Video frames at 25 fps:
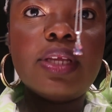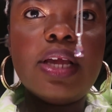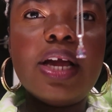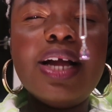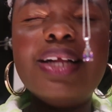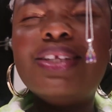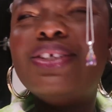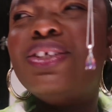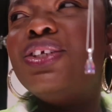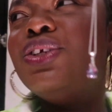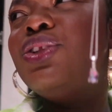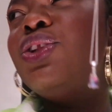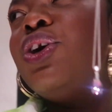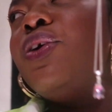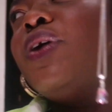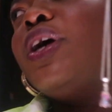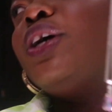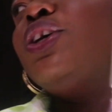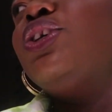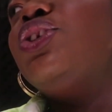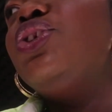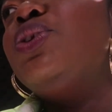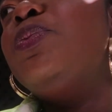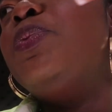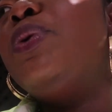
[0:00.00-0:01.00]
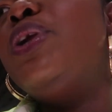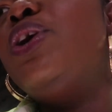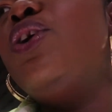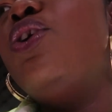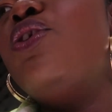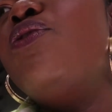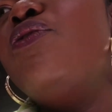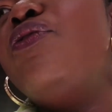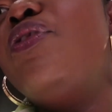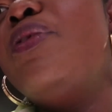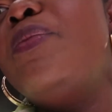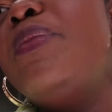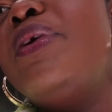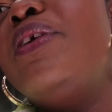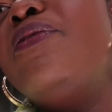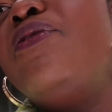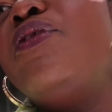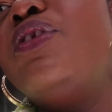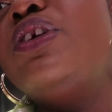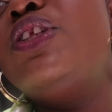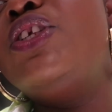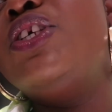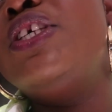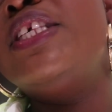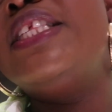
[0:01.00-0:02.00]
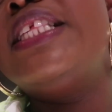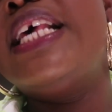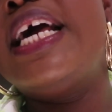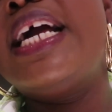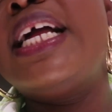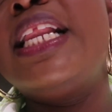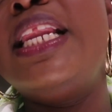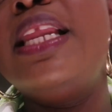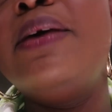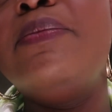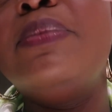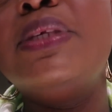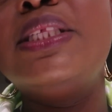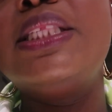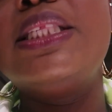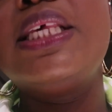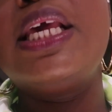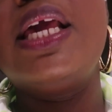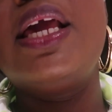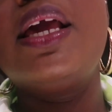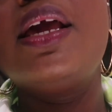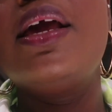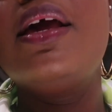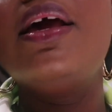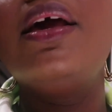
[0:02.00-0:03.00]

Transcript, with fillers: actually gloria could you put it on for me for two seconds let me see